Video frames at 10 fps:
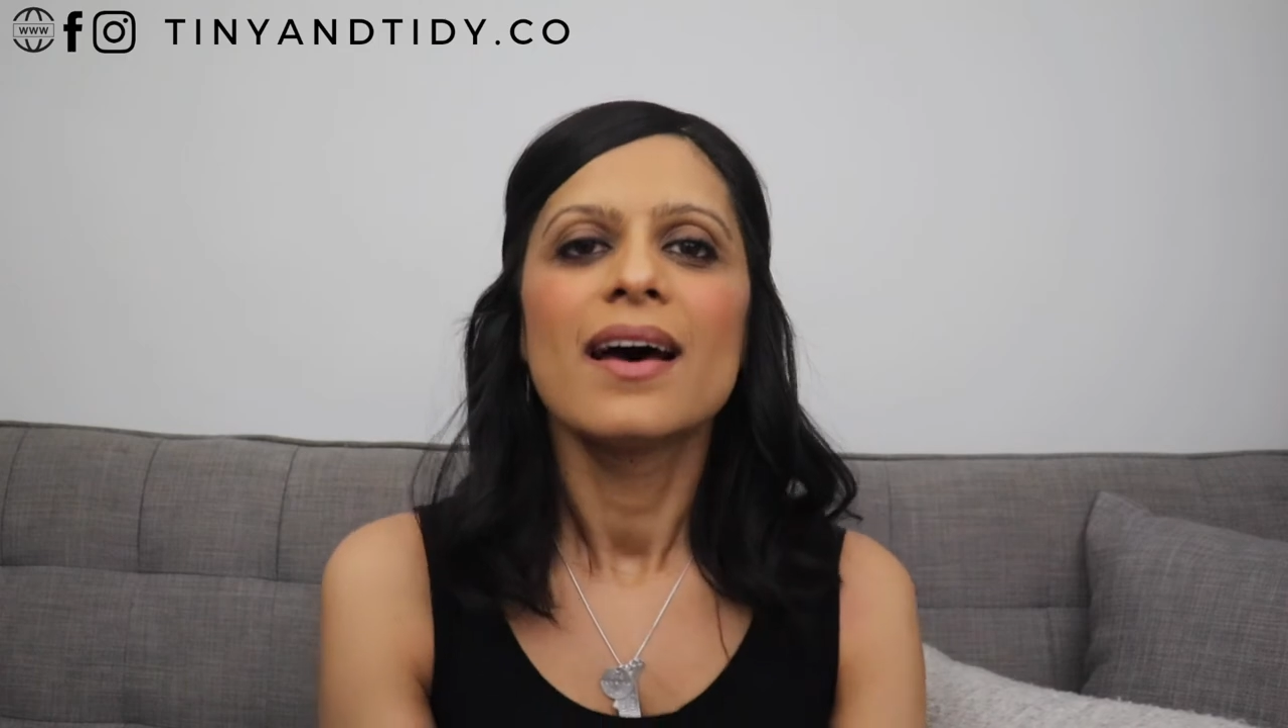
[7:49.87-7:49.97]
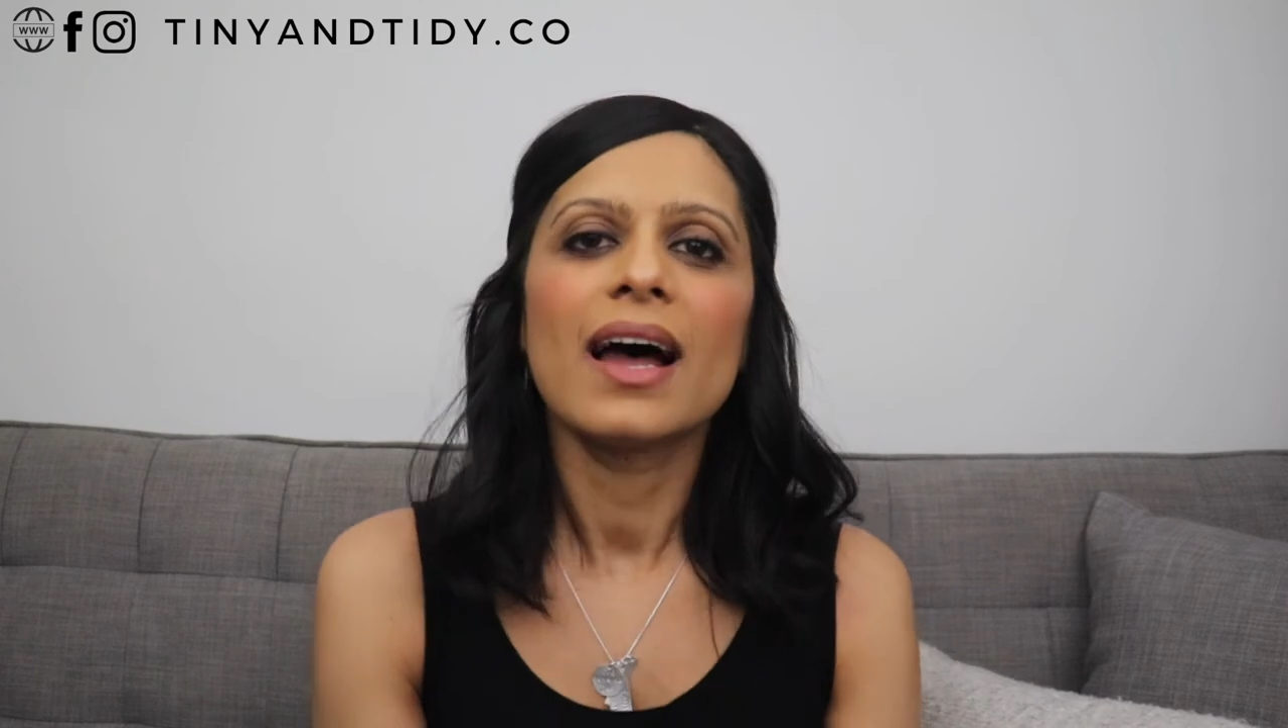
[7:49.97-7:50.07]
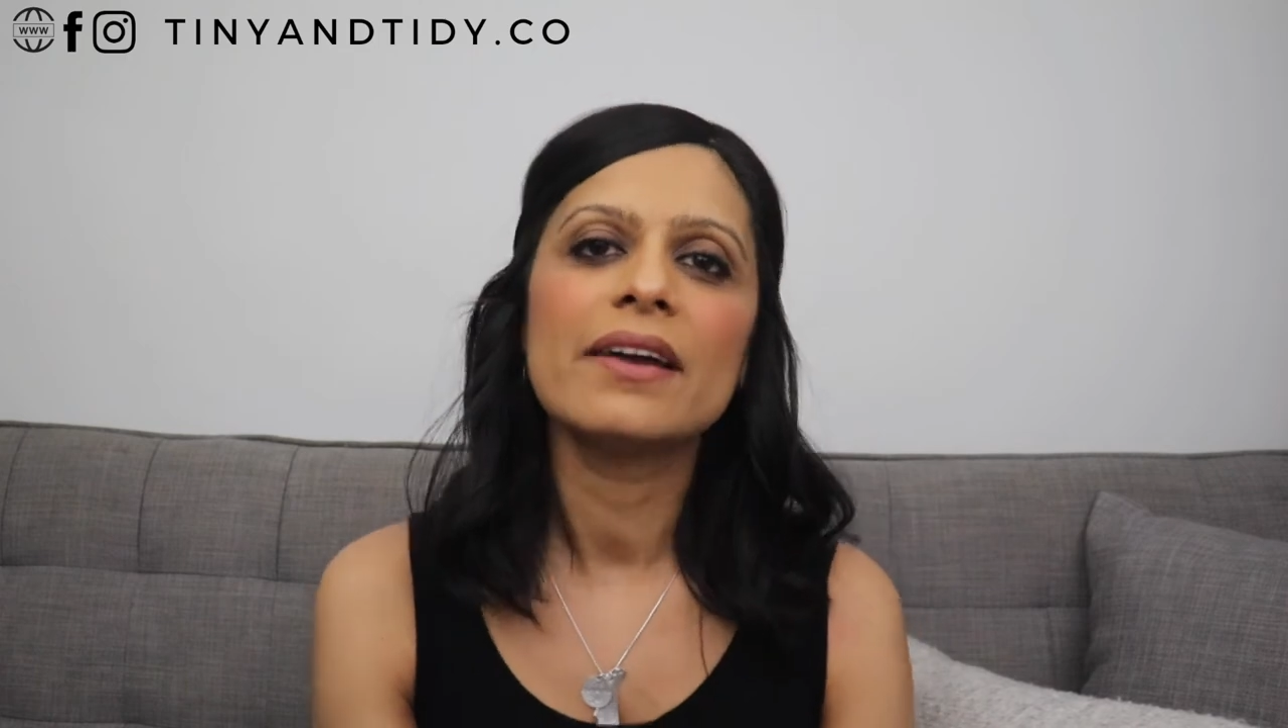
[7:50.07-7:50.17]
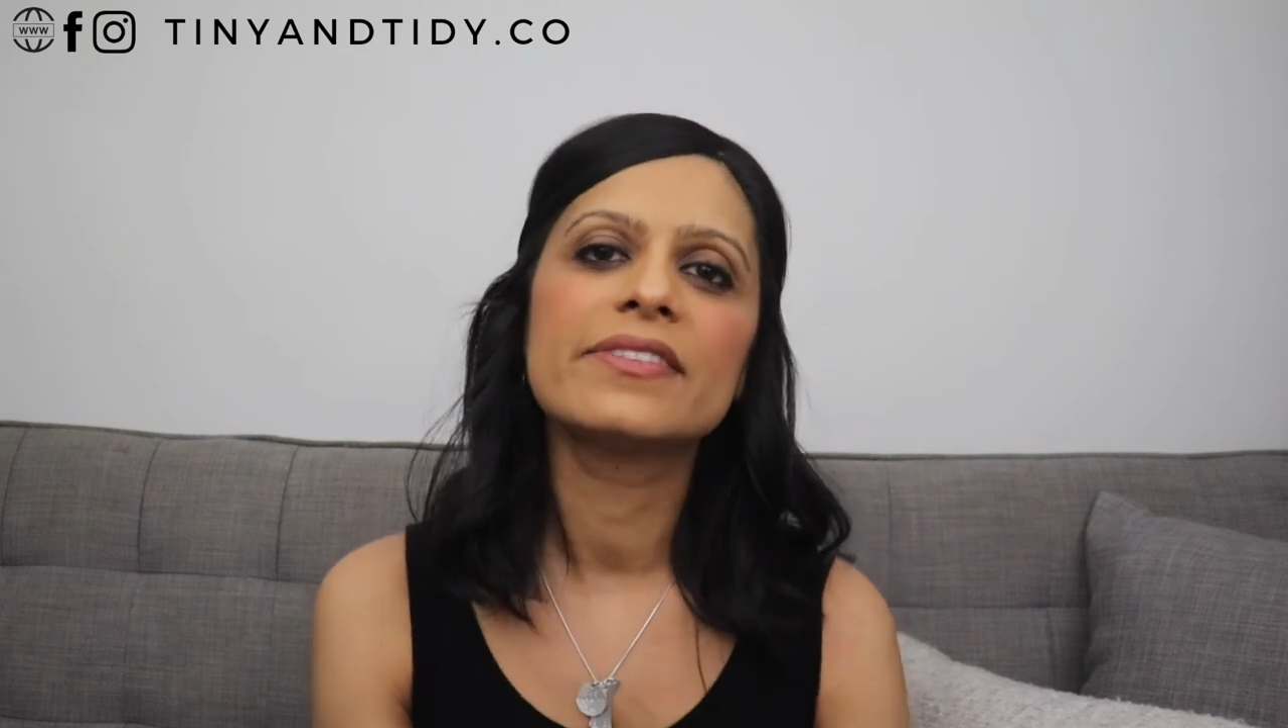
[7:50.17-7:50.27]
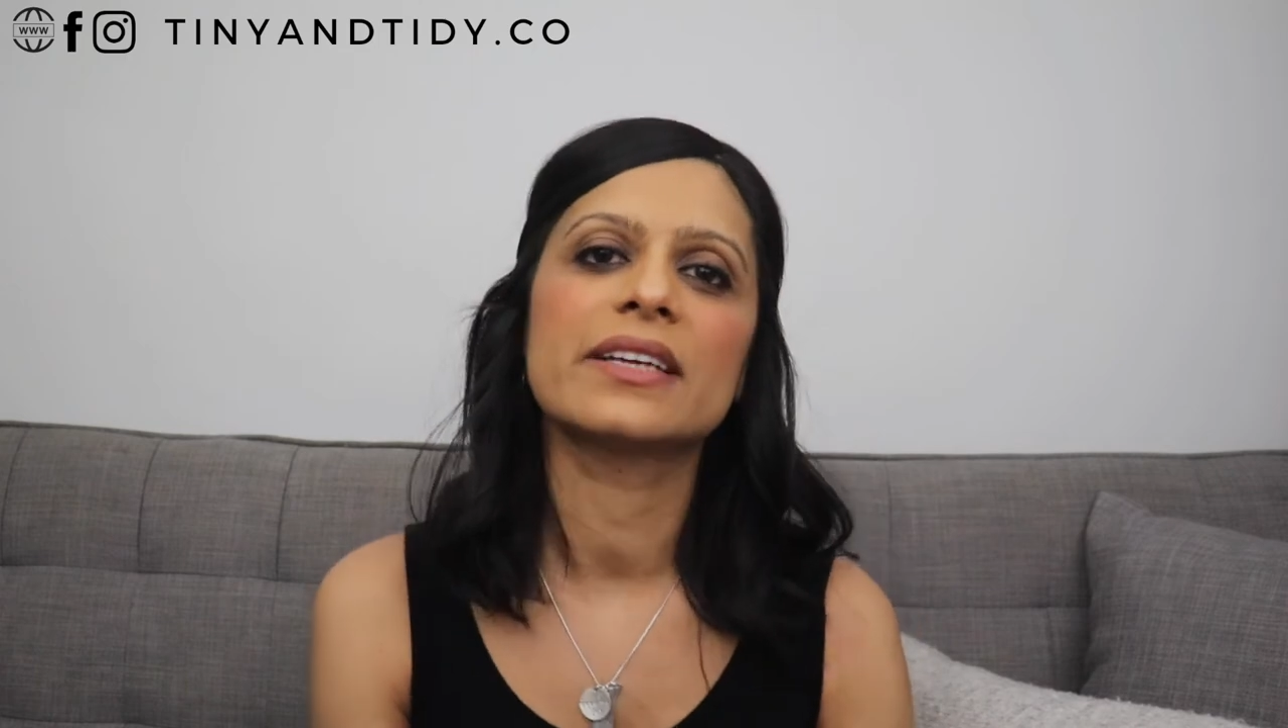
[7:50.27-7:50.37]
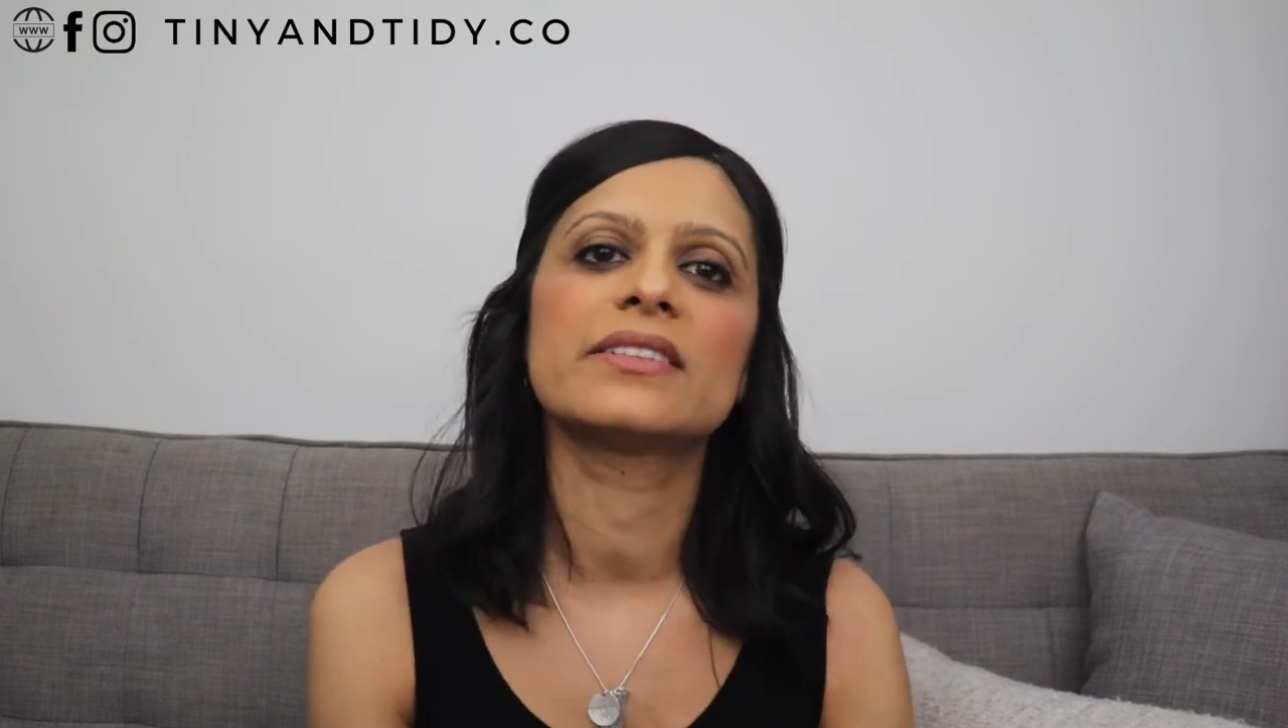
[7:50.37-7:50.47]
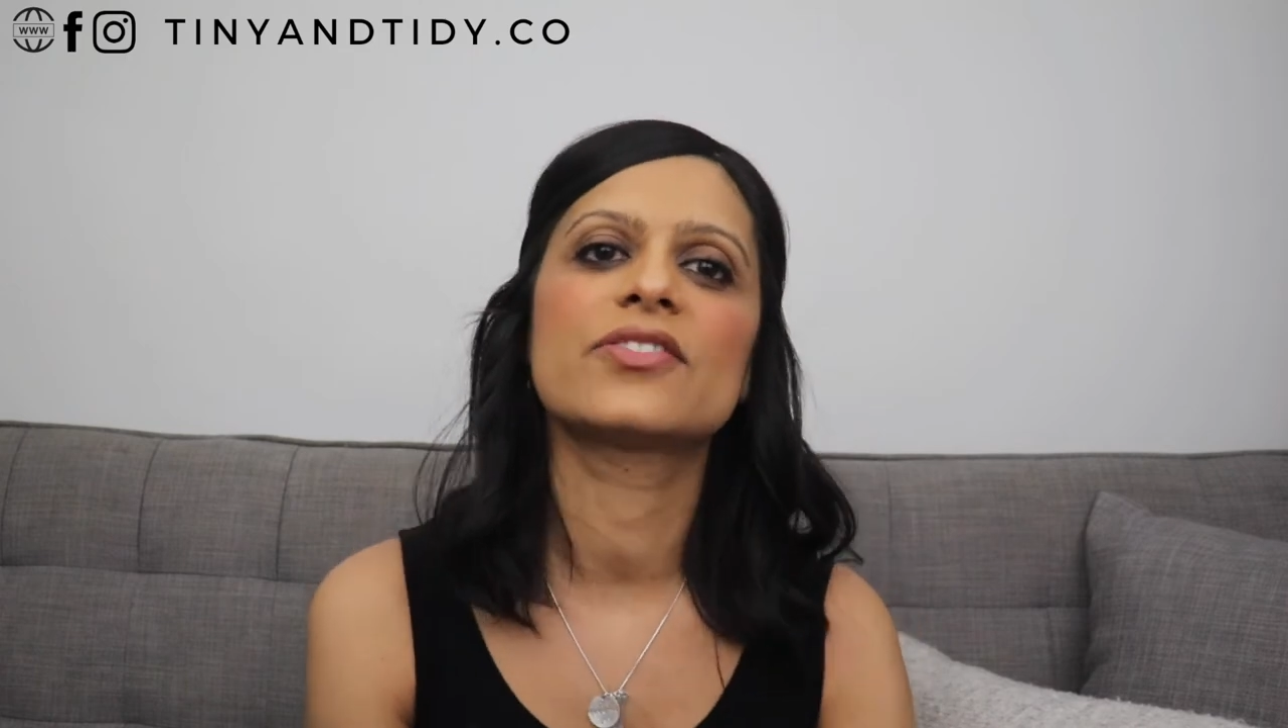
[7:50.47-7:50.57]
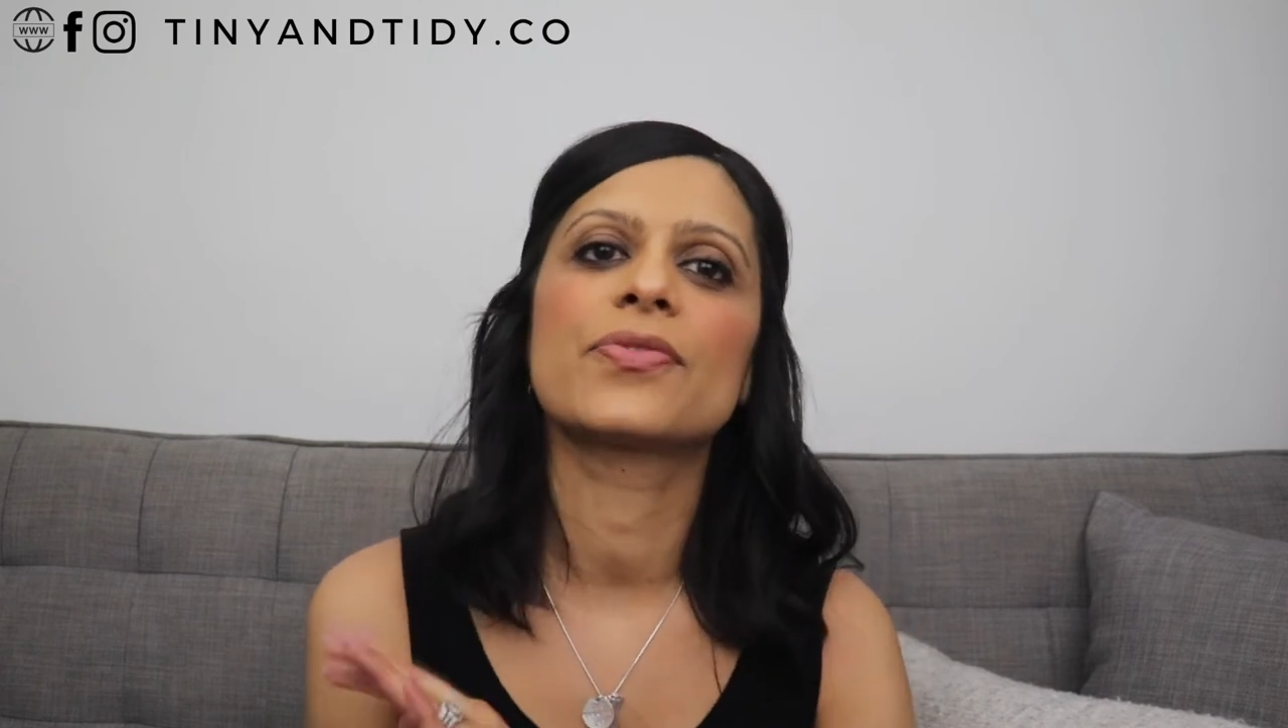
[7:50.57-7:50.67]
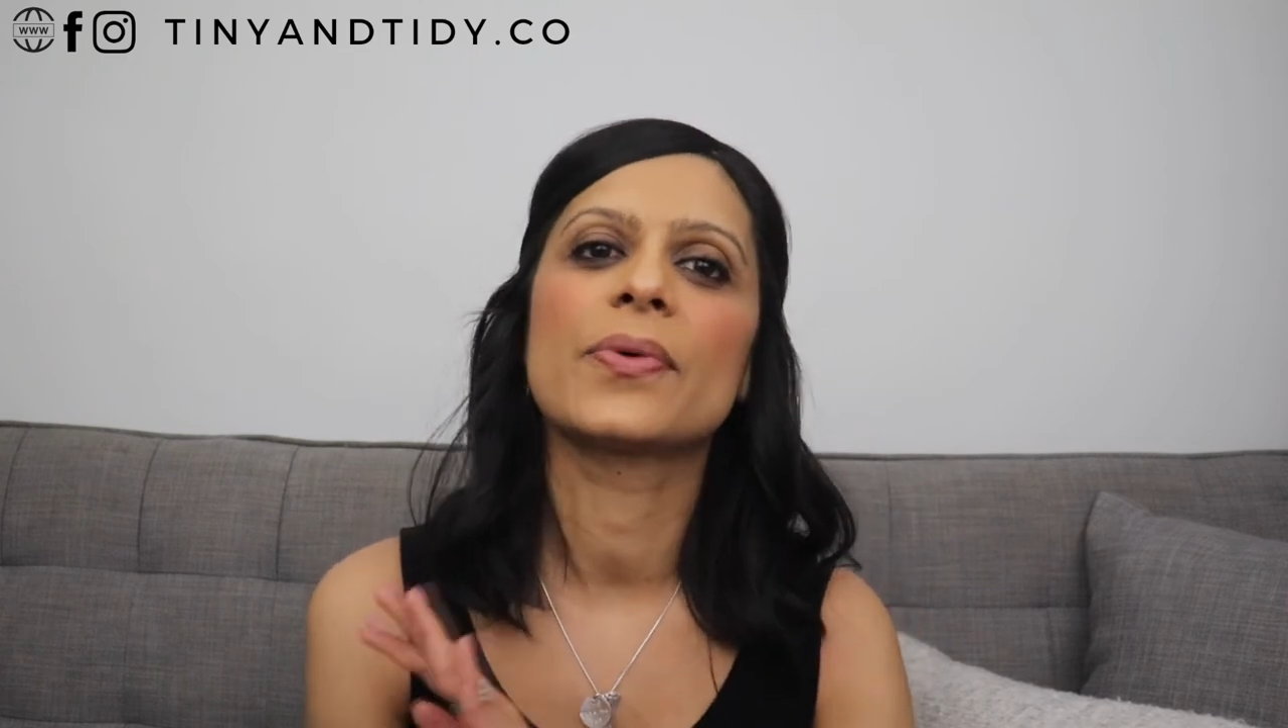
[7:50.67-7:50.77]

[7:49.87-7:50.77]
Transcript: I've done this